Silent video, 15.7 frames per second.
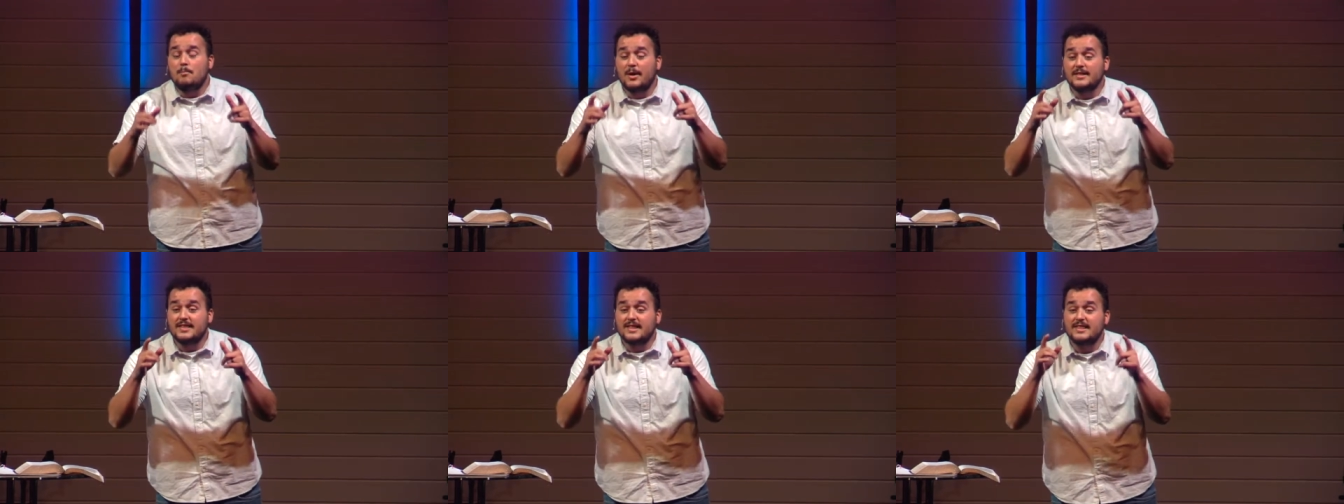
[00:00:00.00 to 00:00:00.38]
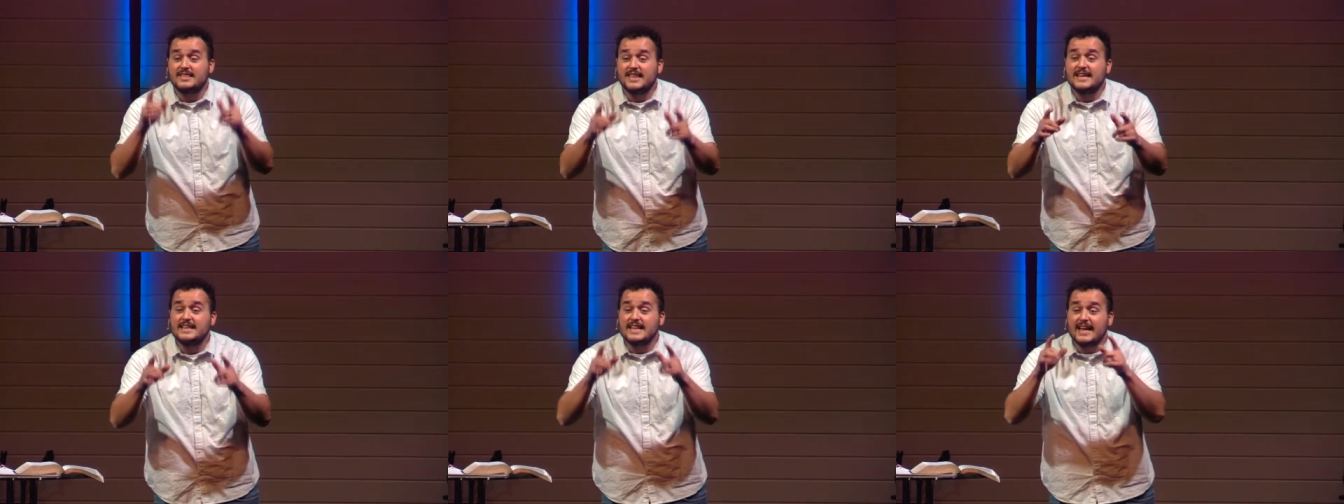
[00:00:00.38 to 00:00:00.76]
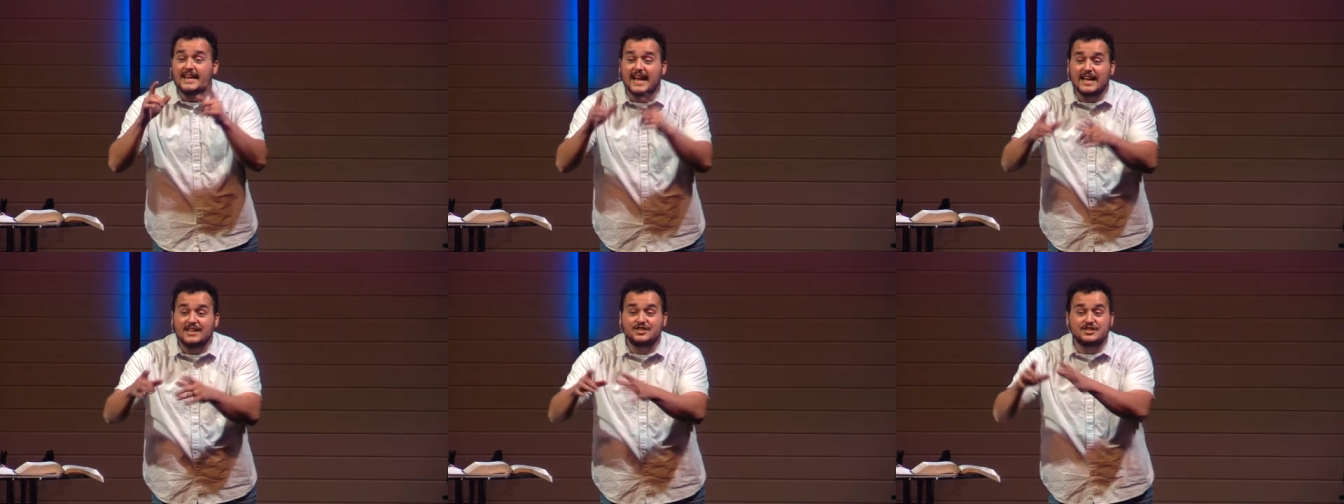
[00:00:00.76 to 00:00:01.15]
but the thing
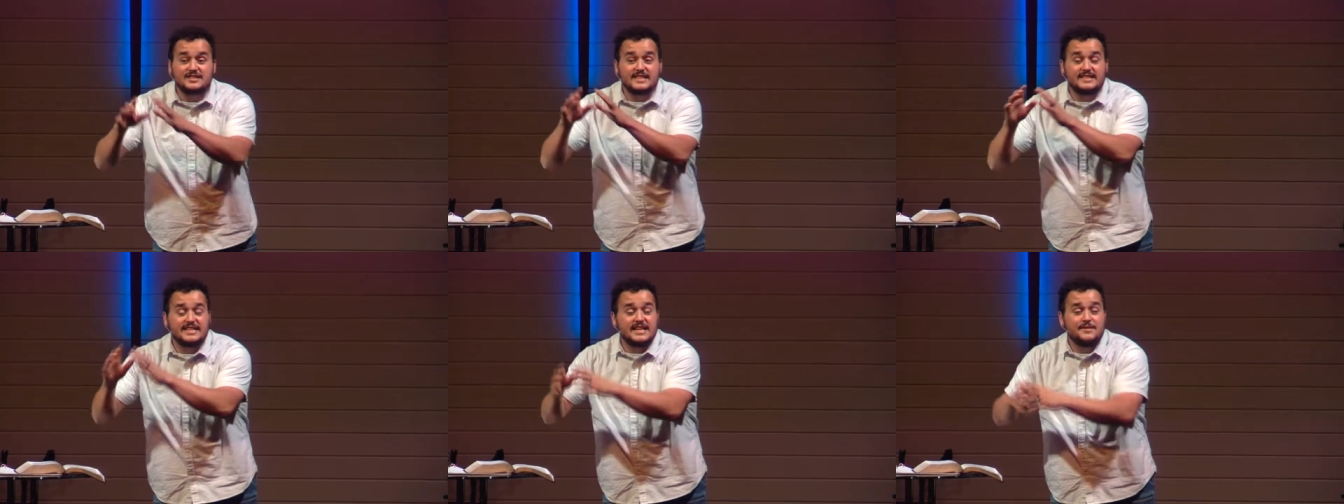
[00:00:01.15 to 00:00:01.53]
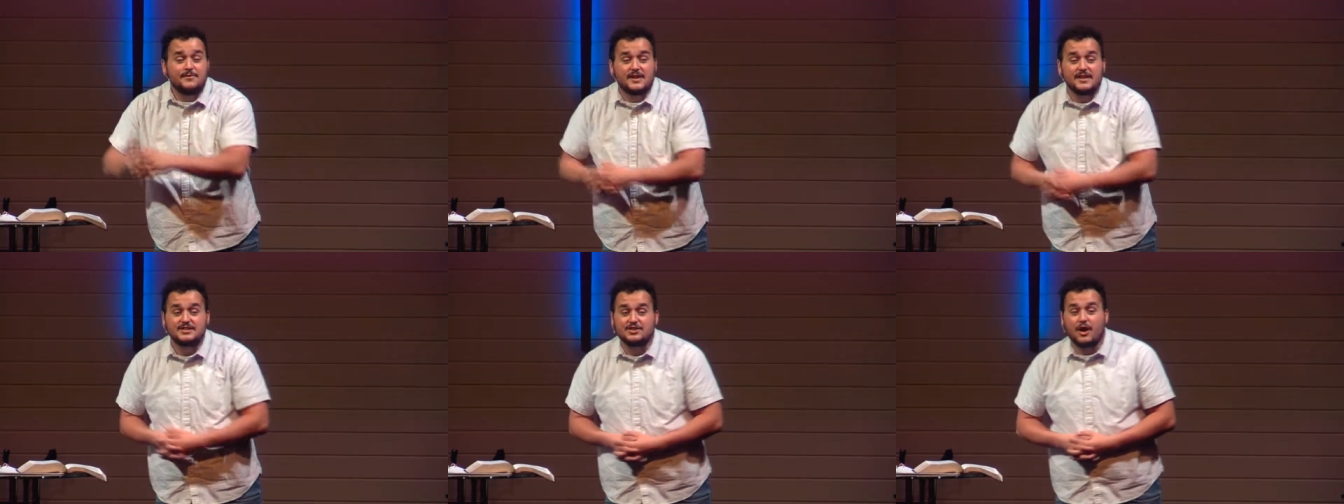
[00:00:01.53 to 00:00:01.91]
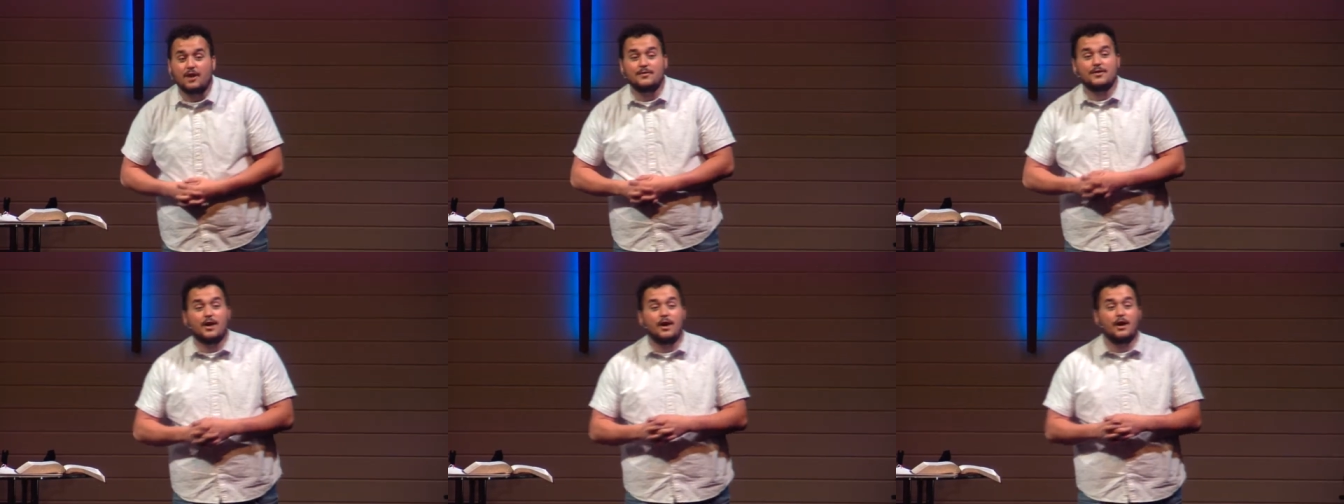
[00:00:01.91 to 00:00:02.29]
that catches the defense
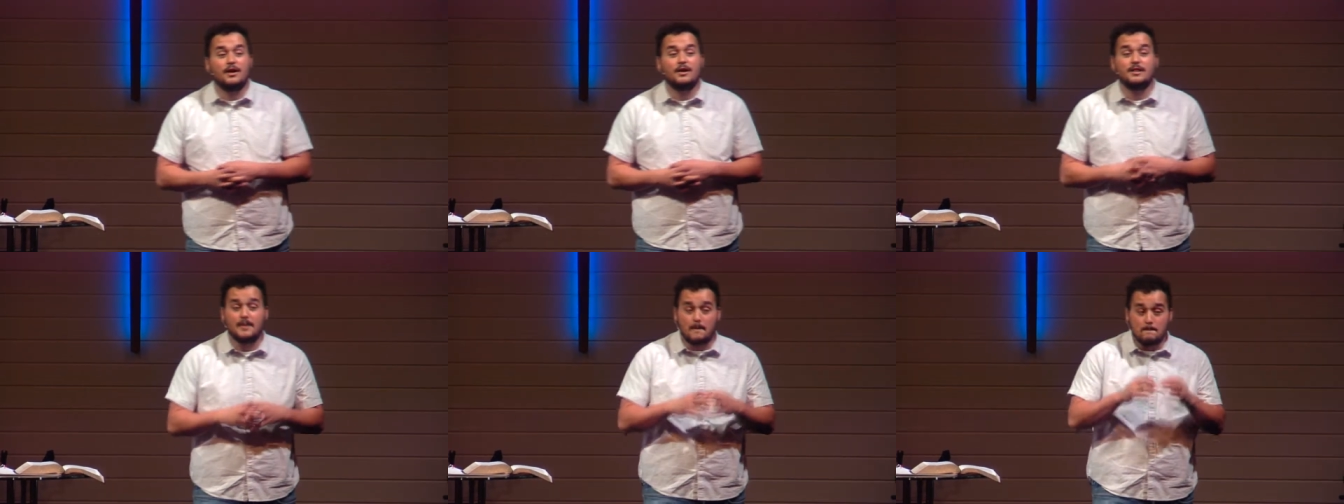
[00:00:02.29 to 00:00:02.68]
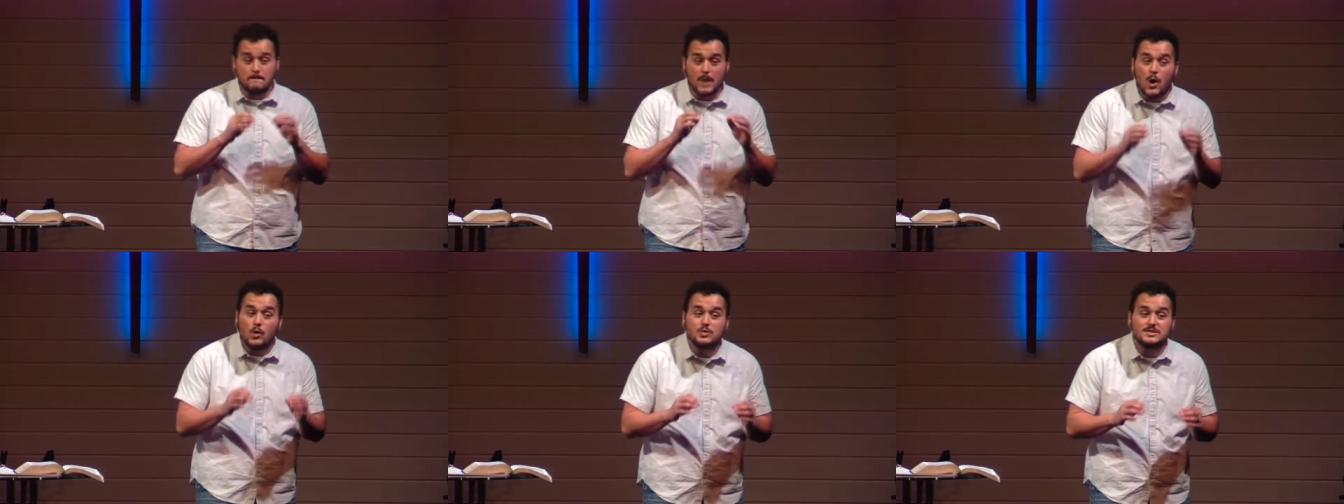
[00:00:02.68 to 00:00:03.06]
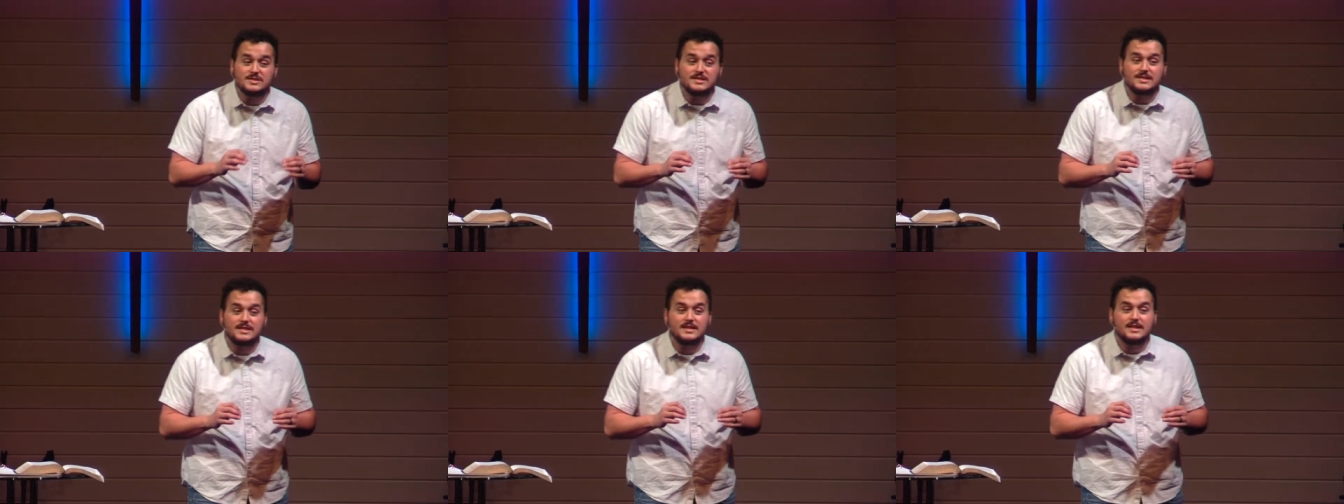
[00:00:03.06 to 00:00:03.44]
off guard the
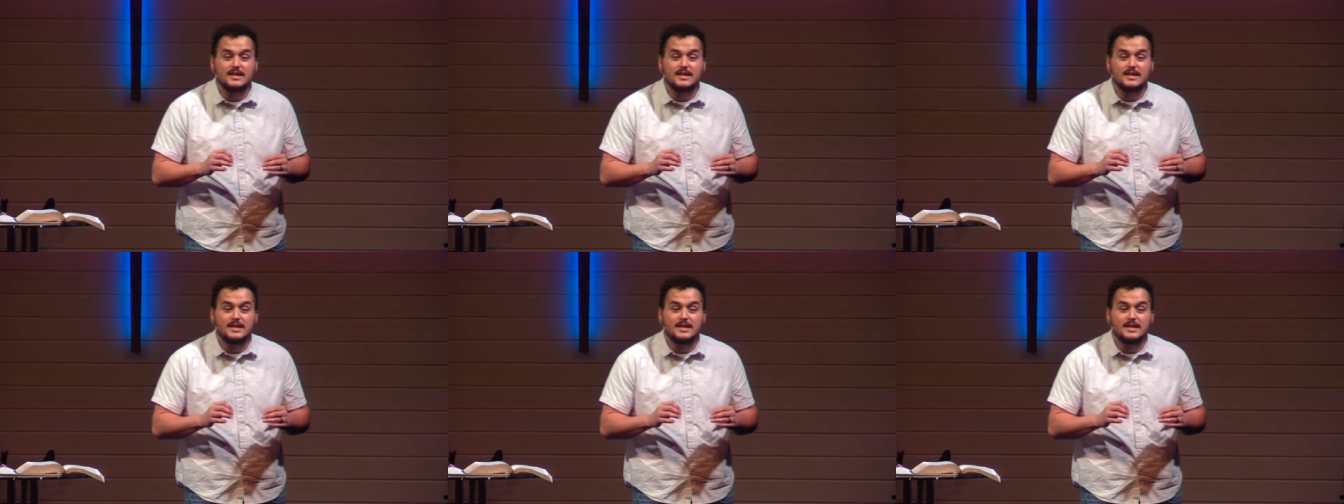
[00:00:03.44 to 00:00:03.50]
most